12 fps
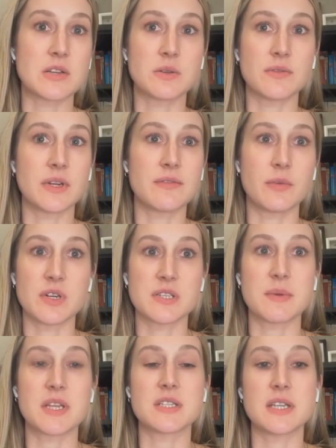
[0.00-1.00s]
scheduled
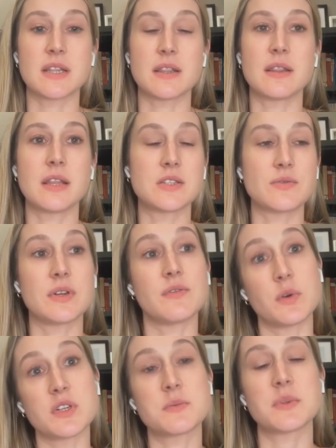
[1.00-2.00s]
reinforcement, and it's
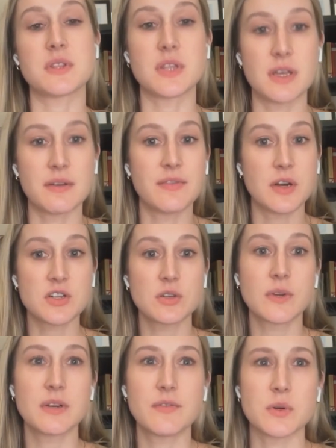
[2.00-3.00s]
reinforced with the
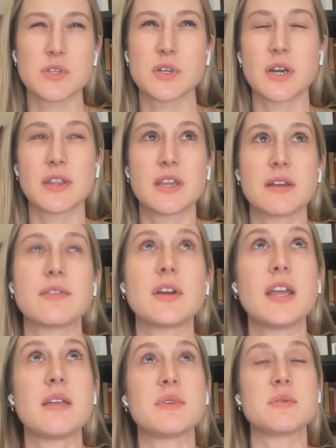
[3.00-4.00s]
functional reinforcer. I think
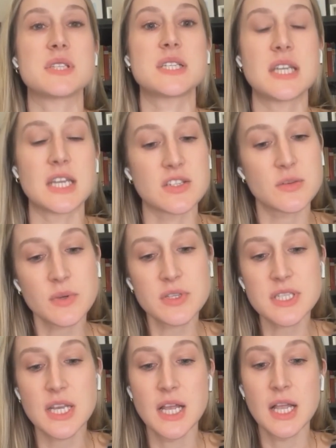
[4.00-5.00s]
for him it was
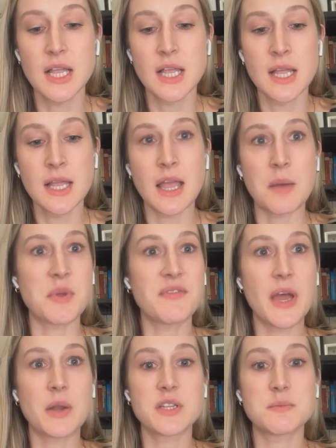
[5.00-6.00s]
tangible. And we
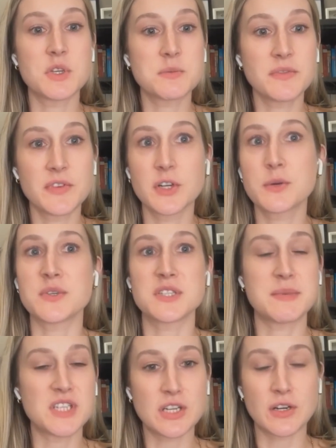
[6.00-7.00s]
found his most preferred
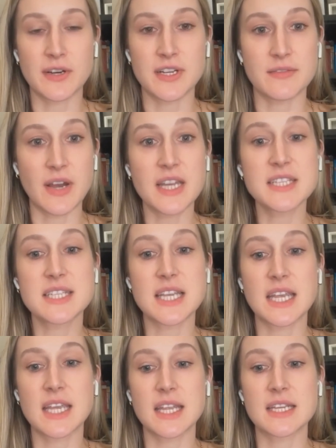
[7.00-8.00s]
was speech generating device.
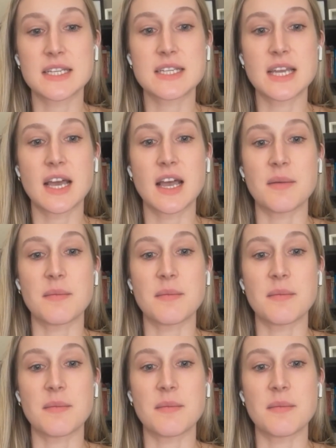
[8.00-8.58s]
And